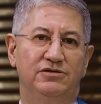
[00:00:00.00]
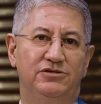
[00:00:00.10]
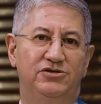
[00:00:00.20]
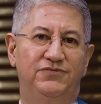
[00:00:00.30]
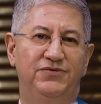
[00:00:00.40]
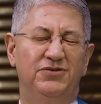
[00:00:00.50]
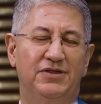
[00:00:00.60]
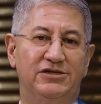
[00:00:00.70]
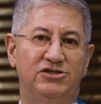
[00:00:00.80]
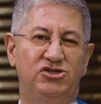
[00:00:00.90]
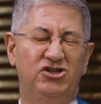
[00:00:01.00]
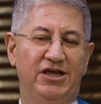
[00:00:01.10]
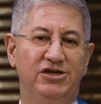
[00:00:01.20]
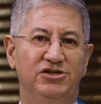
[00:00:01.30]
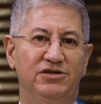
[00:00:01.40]
Do you feel that's
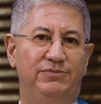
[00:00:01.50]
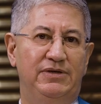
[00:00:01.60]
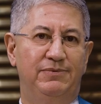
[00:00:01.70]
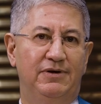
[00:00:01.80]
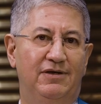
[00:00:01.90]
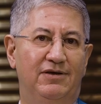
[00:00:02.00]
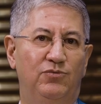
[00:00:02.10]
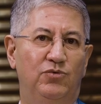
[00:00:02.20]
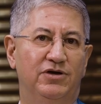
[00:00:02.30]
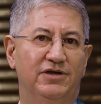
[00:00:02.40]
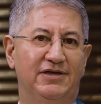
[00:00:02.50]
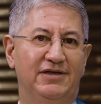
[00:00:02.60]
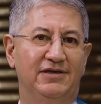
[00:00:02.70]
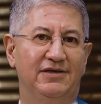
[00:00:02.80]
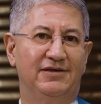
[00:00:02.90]
changing? People are
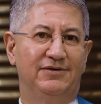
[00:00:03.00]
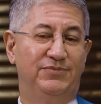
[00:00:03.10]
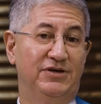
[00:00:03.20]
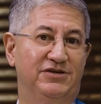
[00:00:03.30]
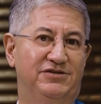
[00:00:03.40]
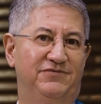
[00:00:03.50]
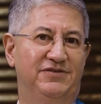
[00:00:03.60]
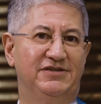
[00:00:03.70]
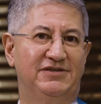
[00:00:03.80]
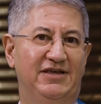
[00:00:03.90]
working because of this.